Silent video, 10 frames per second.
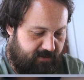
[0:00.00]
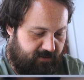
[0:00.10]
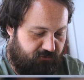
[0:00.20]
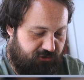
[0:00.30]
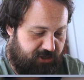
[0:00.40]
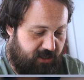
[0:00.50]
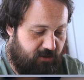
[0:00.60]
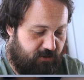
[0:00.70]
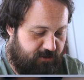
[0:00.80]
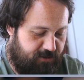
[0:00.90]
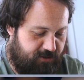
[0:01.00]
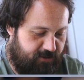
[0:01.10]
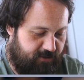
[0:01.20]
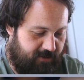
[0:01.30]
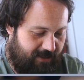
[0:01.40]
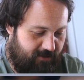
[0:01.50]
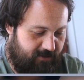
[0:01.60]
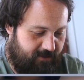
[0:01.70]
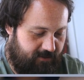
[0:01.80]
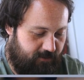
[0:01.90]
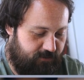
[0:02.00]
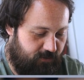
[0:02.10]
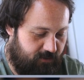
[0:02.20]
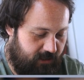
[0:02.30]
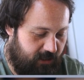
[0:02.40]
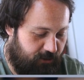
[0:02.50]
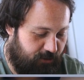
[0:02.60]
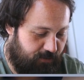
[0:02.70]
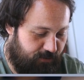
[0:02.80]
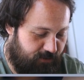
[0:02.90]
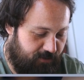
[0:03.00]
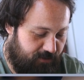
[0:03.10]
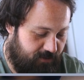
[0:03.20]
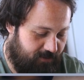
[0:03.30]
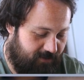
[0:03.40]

And Shellos. I always thought it was kind of cute Pokemon.